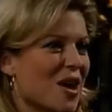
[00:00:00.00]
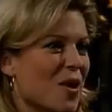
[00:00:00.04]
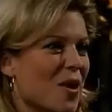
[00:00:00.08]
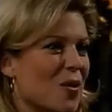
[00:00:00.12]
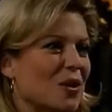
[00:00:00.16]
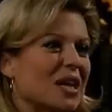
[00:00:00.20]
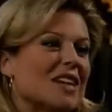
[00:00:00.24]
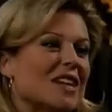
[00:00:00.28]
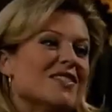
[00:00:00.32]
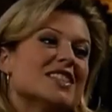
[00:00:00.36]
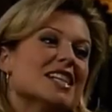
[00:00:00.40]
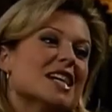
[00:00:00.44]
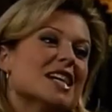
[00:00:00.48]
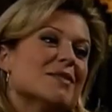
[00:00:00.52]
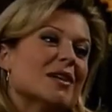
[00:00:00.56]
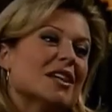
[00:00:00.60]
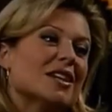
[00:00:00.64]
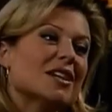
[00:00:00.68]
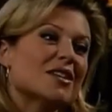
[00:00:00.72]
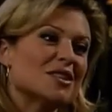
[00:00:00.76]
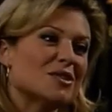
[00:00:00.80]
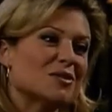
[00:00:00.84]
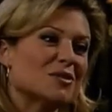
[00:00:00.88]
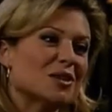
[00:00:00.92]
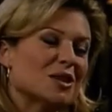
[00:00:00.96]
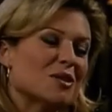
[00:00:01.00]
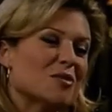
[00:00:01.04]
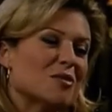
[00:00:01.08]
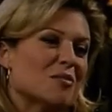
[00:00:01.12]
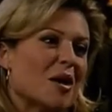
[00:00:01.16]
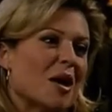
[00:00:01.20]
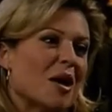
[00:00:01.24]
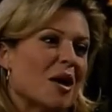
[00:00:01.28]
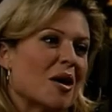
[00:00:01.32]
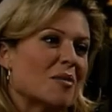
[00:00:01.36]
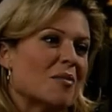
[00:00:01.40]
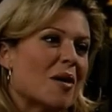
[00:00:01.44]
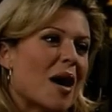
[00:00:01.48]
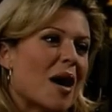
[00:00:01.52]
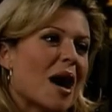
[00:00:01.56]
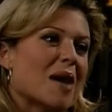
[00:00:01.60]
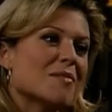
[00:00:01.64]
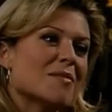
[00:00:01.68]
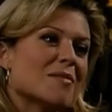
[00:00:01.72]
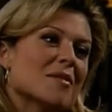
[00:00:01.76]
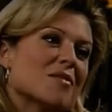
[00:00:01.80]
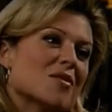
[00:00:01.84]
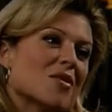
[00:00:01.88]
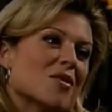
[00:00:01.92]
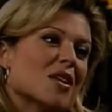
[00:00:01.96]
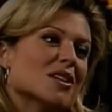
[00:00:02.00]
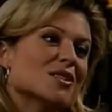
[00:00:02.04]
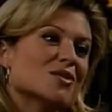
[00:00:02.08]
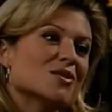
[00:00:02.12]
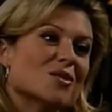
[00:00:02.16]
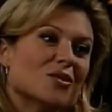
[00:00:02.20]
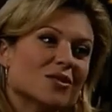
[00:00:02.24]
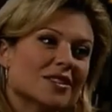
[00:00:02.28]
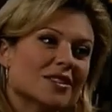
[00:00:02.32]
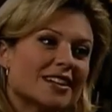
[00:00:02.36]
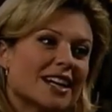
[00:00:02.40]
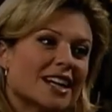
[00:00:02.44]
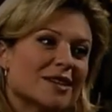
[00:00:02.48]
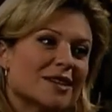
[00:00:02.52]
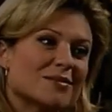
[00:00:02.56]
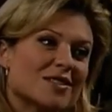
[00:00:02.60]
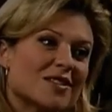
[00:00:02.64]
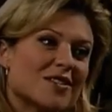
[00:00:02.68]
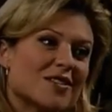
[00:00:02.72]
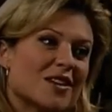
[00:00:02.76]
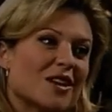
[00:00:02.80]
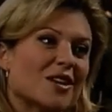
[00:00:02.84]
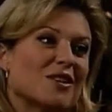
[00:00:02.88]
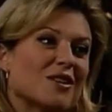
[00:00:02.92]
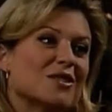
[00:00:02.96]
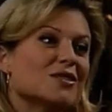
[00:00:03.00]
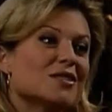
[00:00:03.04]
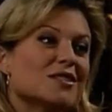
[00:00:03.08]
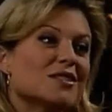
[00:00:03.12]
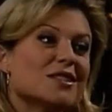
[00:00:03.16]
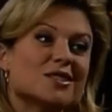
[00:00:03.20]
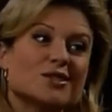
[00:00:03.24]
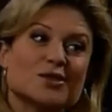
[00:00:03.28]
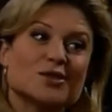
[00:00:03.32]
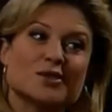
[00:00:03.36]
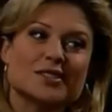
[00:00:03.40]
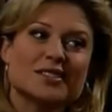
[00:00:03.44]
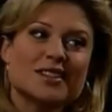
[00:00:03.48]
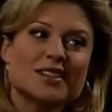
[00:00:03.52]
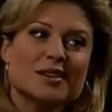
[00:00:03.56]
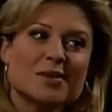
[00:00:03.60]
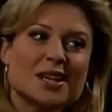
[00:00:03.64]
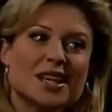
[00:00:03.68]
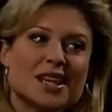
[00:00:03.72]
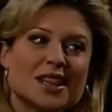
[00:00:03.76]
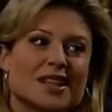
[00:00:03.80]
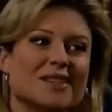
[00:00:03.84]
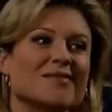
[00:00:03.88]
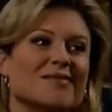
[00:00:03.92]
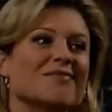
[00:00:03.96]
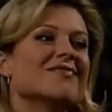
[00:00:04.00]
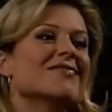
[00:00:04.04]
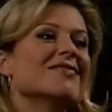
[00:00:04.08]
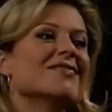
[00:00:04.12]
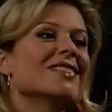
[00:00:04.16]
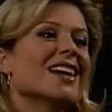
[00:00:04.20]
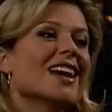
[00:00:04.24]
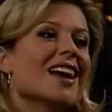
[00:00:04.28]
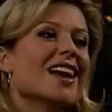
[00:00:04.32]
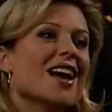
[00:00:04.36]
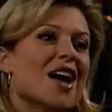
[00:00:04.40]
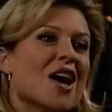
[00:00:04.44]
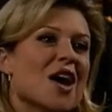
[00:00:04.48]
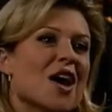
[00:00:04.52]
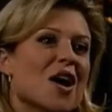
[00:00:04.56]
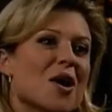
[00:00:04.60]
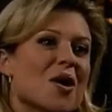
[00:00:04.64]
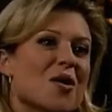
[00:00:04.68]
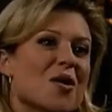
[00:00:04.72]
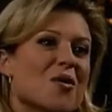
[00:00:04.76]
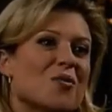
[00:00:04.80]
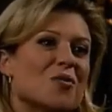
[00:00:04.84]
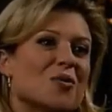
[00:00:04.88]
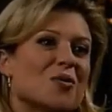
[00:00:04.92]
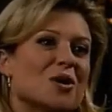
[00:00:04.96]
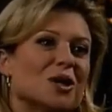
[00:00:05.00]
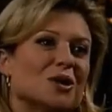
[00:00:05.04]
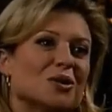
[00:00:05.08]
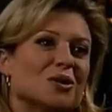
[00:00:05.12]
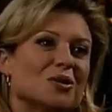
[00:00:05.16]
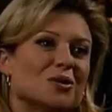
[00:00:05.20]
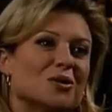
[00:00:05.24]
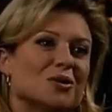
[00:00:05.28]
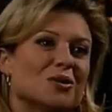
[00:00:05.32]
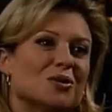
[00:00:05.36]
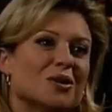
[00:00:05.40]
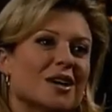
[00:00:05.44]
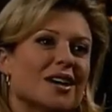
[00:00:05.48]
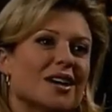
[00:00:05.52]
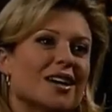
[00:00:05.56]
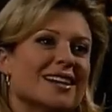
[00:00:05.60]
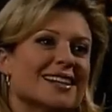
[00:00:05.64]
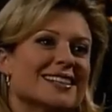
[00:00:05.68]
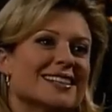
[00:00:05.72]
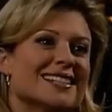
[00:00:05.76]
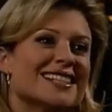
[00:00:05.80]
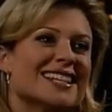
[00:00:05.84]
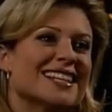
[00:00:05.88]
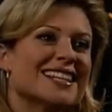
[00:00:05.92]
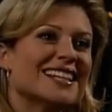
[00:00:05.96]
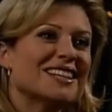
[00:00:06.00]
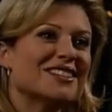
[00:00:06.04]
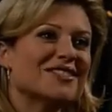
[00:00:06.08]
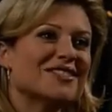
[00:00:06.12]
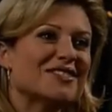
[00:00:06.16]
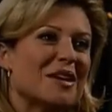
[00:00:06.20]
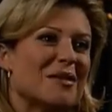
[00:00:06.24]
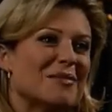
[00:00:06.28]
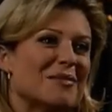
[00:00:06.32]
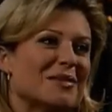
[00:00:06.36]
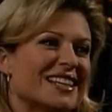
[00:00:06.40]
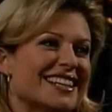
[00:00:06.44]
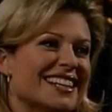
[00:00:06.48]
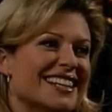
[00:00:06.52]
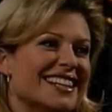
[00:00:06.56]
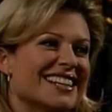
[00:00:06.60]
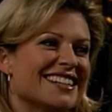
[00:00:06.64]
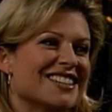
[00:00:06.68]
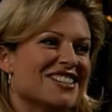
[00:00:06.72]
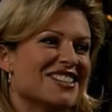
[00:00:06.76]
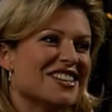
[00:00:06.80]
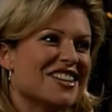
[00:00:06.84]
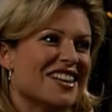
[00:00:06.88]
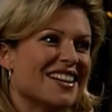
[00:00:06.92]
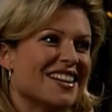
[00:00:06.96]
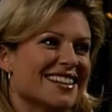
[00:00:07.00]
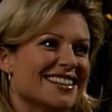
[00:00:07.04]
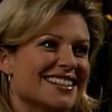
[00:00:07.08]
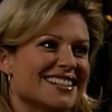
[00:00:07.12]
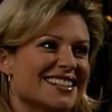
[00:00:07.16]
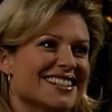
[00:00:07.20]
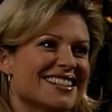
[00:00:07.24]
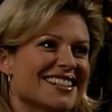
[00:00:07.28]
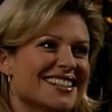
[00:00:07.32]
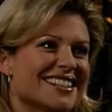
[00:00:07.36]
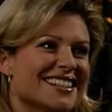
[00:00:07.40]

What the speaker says: Well, every time I go to a new pub, I memorise all the names of the locals as soon as I meet them. Were you guys thinking of coming in here tonight?